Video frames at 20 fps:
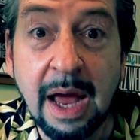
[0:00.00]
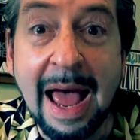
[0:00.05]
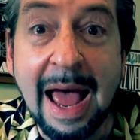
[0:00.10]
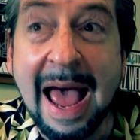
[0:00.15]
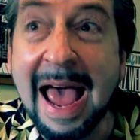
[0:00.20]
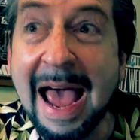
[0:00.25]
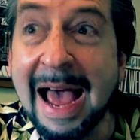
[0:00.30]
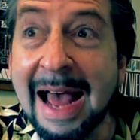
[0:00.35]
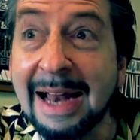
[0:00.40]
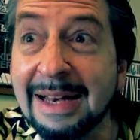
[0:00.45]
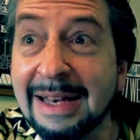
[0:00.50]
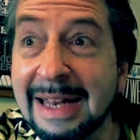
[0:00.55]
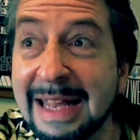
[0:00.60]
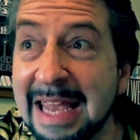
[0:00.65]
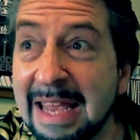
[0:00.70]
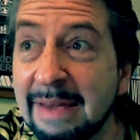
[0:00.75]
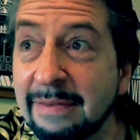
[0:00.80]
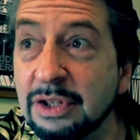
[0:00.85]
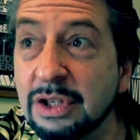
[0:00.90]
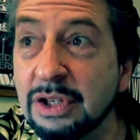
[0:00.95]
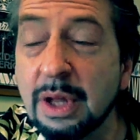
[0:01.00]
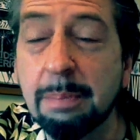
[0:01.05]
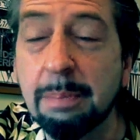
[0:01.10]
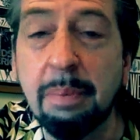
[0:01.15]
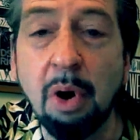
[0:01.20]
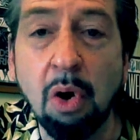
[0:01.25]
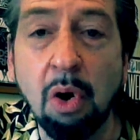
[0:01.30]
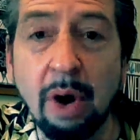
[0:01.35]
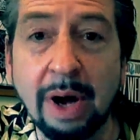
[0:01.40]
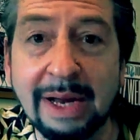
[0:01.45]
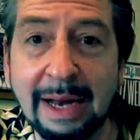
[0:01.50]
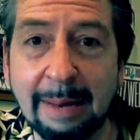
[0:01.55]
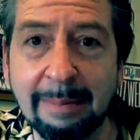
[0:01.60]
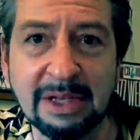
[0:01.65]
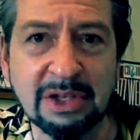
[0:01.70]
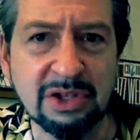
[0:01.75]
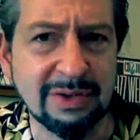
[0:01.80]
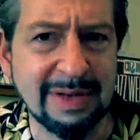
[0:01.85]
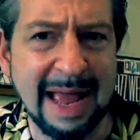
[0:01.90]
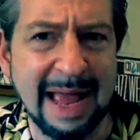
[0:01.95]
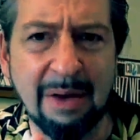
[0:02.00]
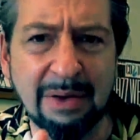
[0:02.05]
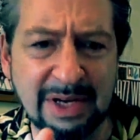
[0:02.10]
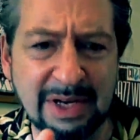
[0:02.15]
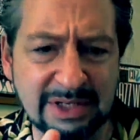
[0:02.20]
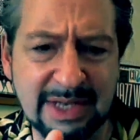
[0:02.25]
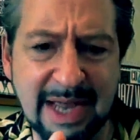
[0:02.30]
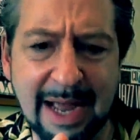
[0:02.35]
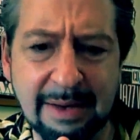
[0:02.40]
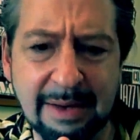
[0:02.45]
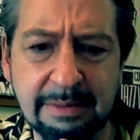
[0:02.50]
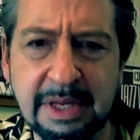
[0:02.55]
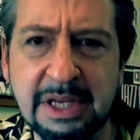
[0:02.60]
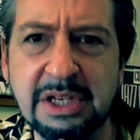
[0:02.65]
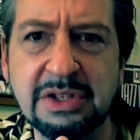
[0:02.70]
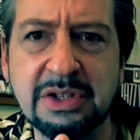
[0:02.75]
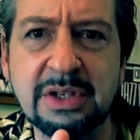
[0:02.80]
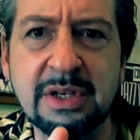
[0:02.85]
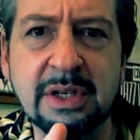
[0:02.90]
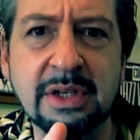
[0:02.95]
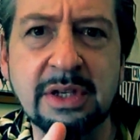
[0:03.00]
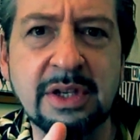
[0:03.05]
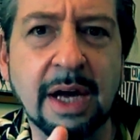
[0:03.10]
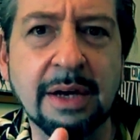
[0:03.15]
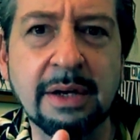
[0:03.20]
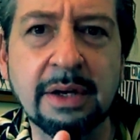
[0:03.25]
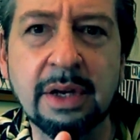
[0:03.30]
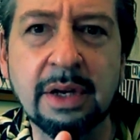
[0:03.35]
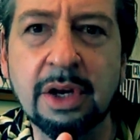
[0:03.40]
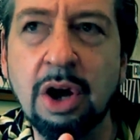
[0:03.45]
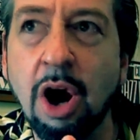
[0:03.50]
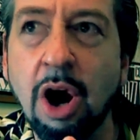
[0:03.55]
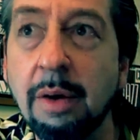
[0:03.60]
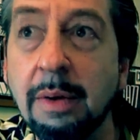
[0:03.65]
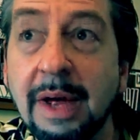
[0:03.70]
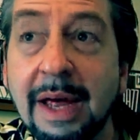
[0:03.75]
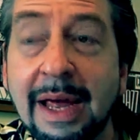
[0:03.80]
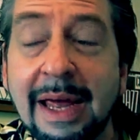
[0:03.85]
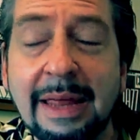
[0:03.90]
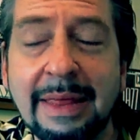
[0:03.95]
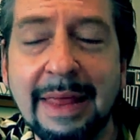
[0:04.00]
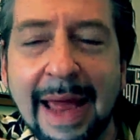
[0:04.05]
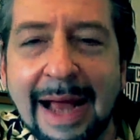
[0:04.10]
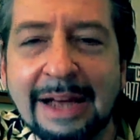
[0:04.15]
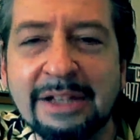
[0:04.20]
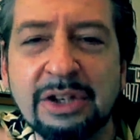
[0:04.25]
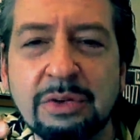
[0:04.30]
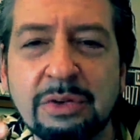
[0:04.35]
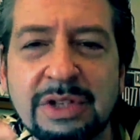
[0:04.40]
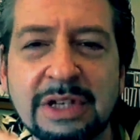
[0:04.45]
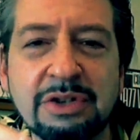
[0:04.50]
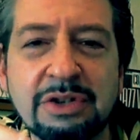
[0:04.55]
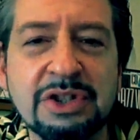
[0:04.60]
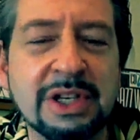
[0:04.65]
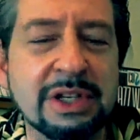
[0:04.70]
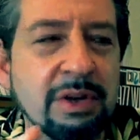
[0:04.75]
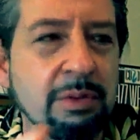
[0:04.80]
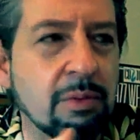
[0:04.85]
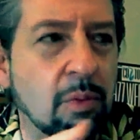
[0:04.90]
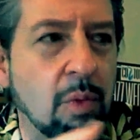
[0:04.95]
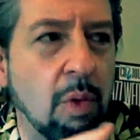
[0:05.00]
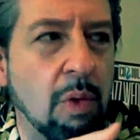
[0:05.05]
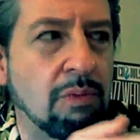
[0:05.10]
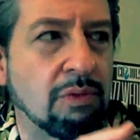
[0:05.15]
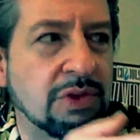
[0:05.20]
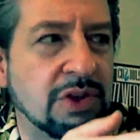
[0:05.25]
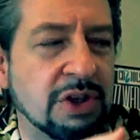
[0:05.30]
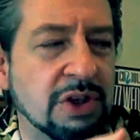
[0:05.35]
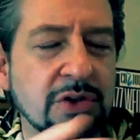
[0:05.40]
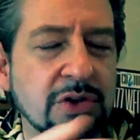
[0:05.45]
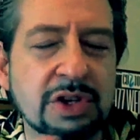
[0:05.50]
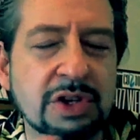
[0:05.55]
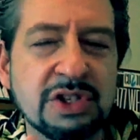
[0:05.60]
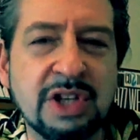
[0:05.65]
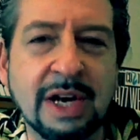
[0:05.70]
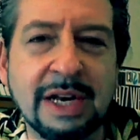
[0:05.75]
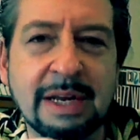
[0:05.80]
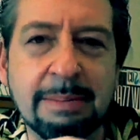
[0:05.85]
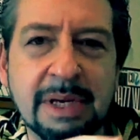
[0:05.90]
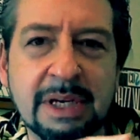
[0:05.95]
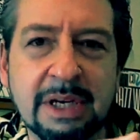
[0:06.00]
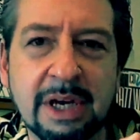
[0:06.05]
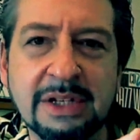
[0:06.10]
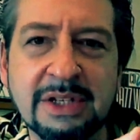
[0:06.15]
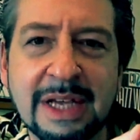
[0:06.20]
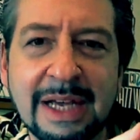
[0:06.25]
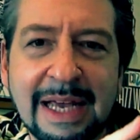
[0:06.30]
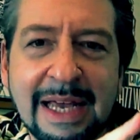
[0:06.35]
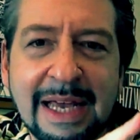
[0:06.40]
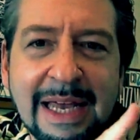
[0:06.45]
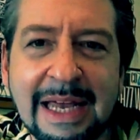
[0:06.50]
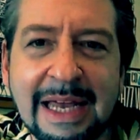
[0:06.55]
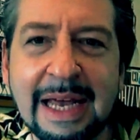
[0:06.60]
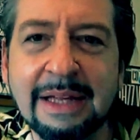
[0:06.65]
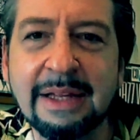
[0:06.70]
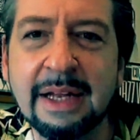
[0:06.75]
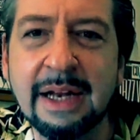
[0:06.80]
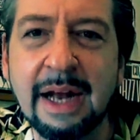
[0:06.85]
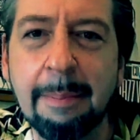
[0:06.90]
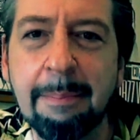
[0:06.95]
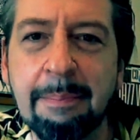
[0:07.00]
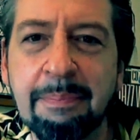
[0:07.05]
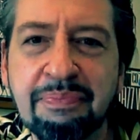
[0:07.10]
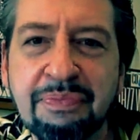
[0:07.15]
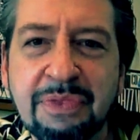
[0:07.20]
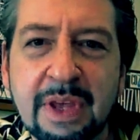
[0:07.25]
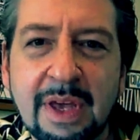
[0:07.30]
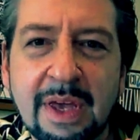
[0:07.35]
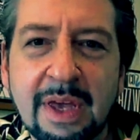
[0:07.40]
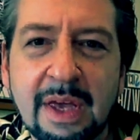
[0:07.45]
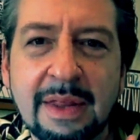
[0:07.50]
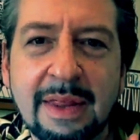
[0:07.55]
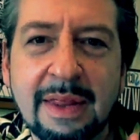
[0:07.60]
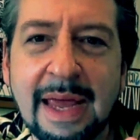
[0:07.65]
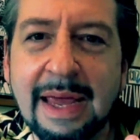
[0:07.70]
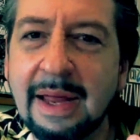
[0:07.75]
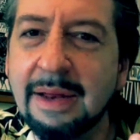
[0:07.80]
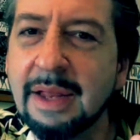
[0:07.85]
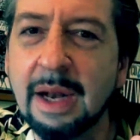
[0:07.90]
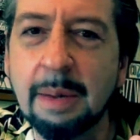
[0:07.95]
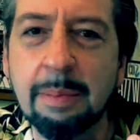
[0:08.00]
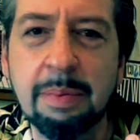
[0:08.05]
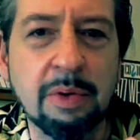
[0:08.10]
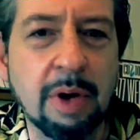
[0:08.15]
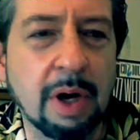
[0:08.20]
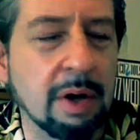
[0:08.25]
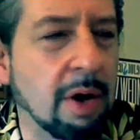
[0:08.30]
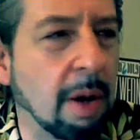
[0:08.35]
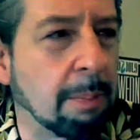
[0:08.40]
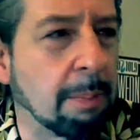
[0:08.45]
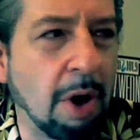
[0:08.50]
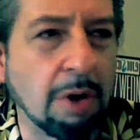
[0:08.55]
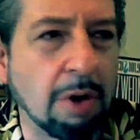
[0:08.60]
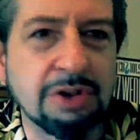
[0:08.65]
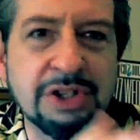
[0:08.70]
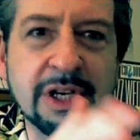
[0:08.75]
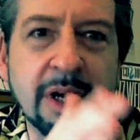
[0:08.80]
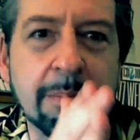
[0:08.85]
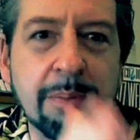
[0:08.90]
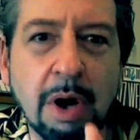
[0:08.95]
And even to the point, I mean, so now he's done it was interesting to do the study because they ended up approaching